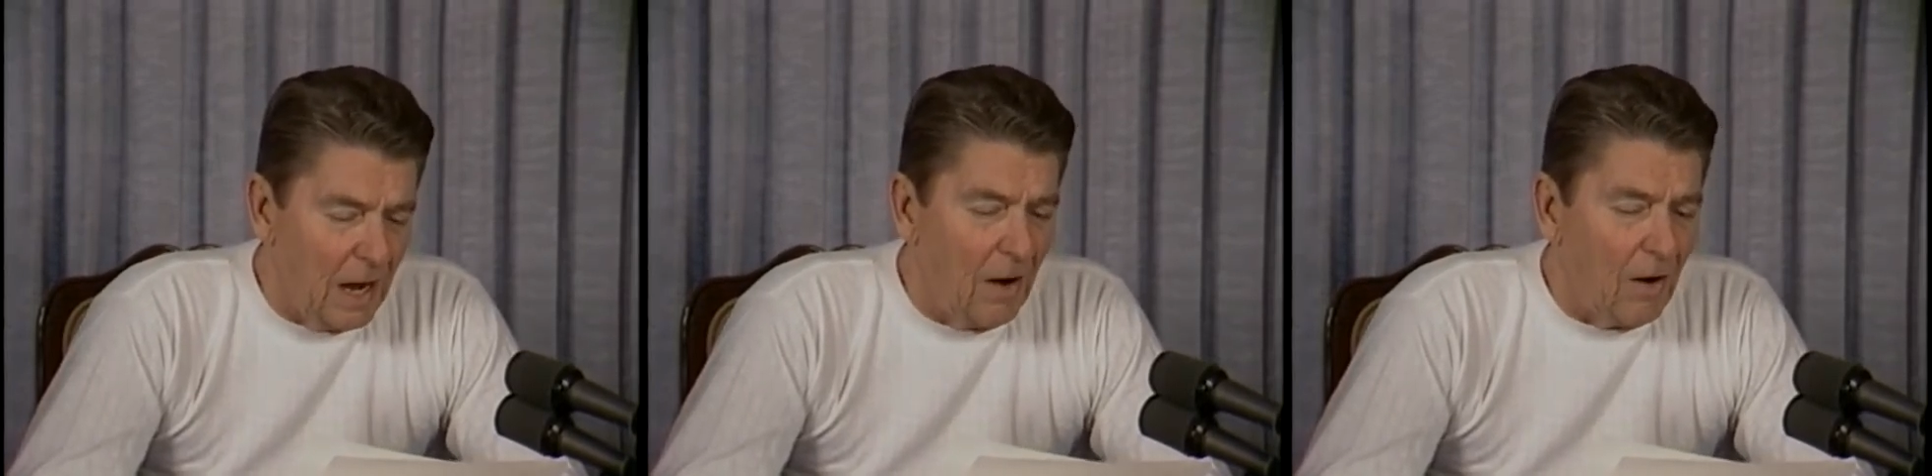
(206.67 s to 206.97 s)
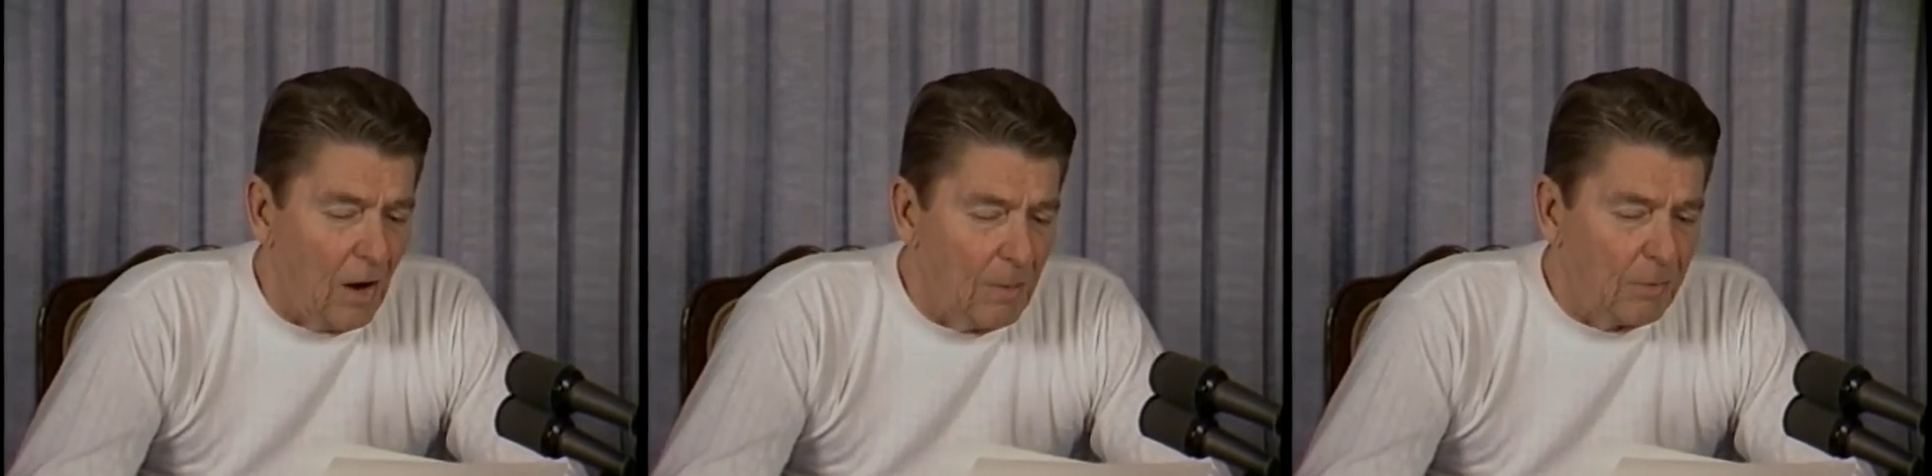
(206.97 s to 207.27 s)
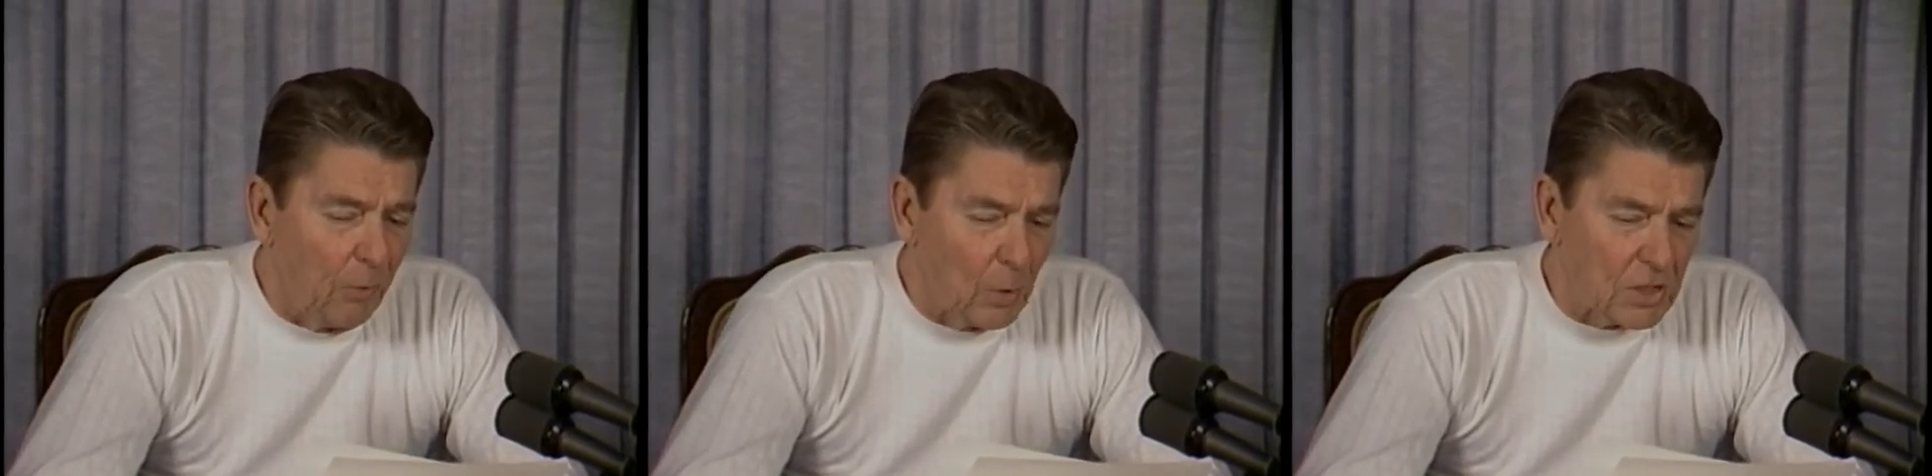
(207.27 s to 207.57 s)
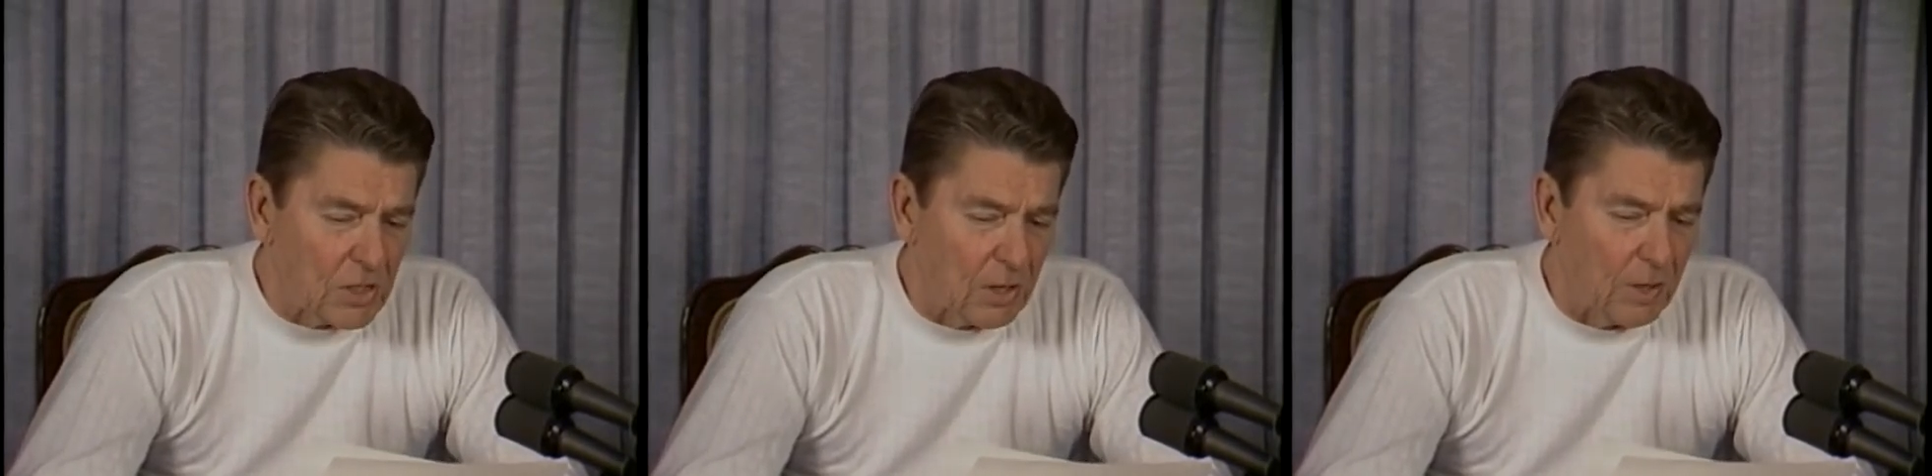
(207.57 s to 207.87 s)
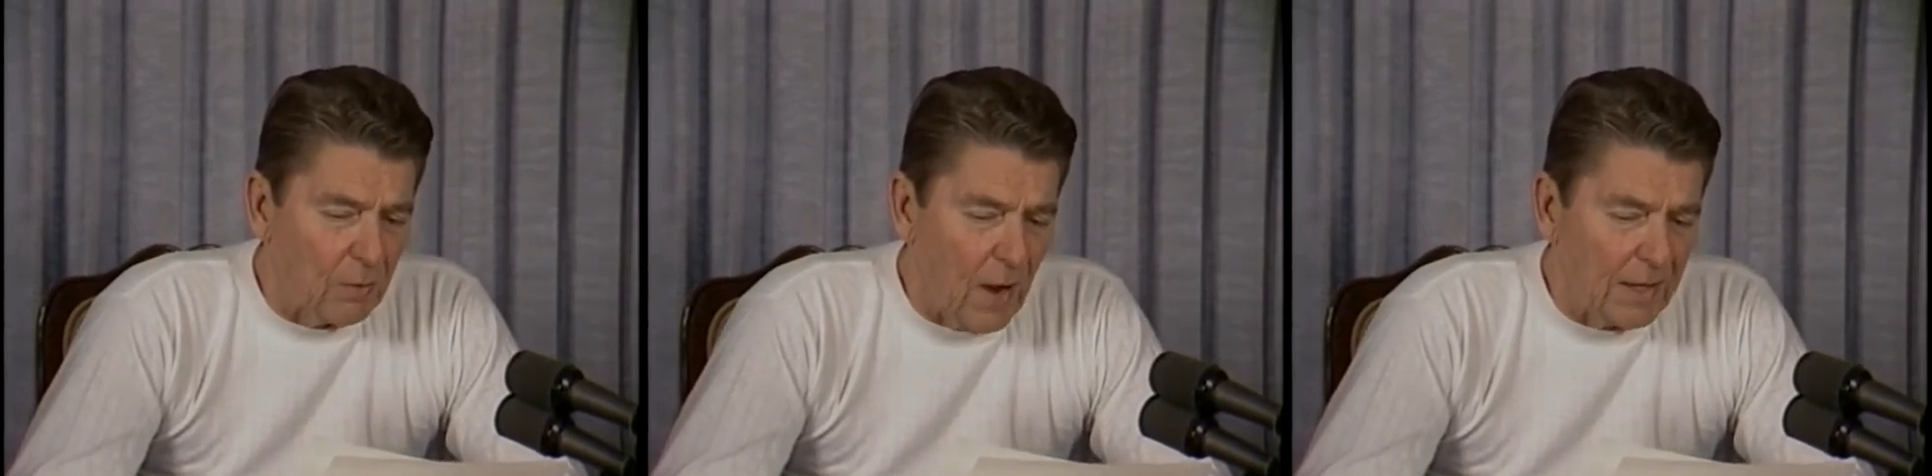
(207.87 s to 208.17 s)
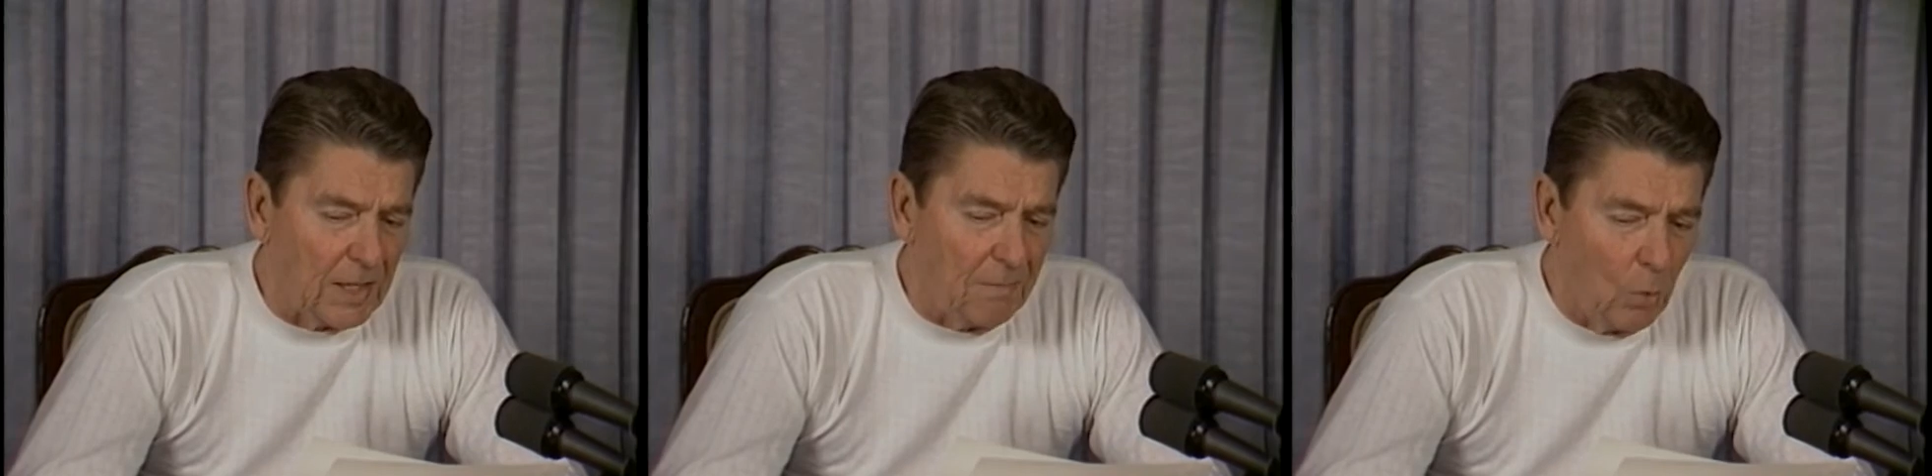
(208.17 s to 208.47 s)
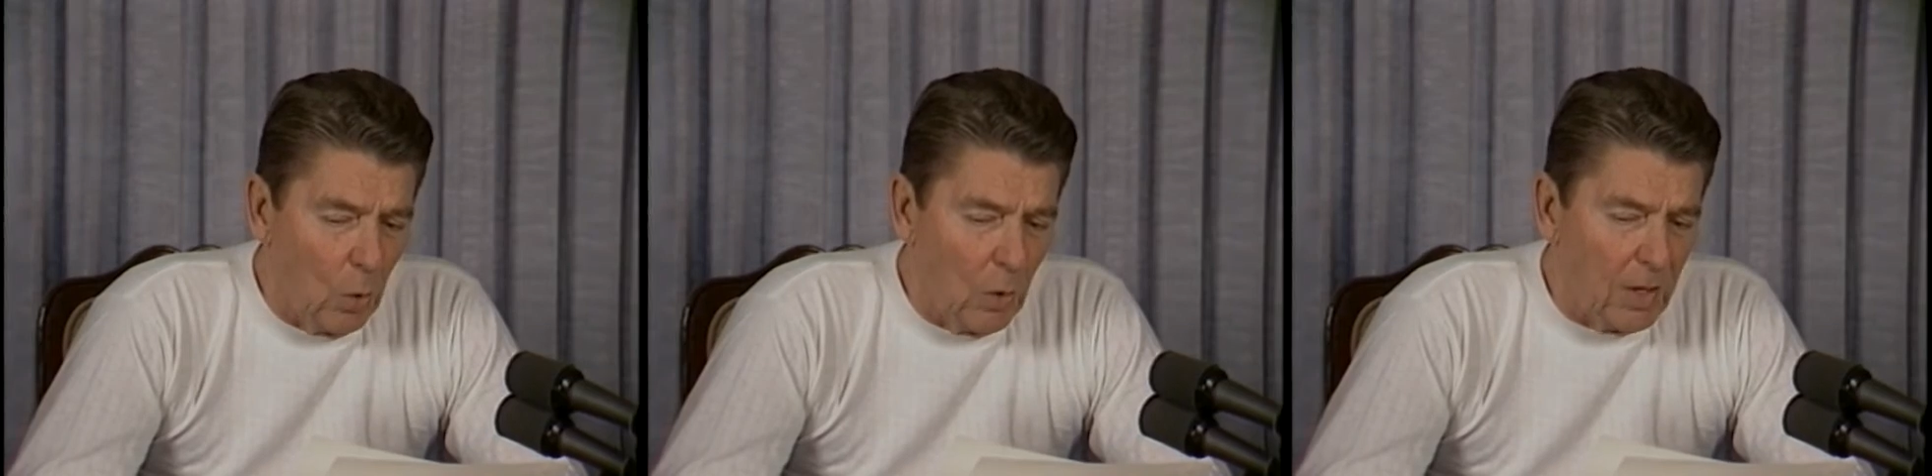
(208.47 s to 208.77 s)
our armed forces are attracting
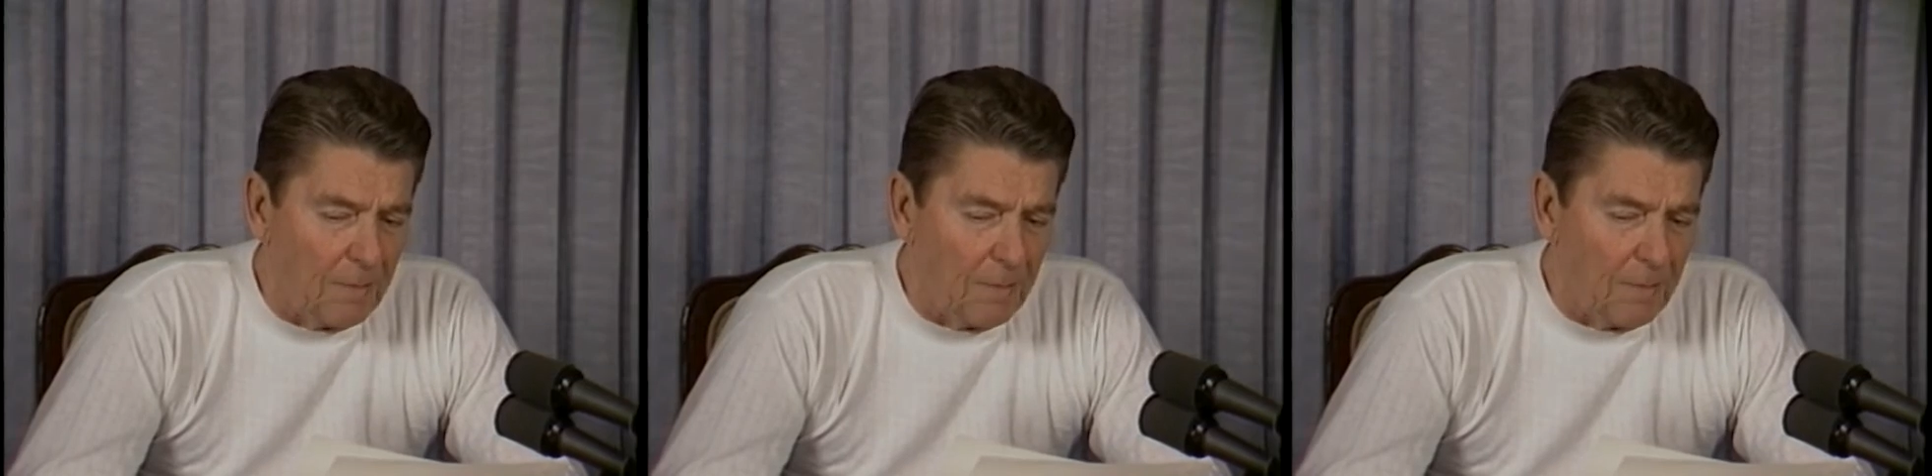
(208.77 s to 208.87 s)
more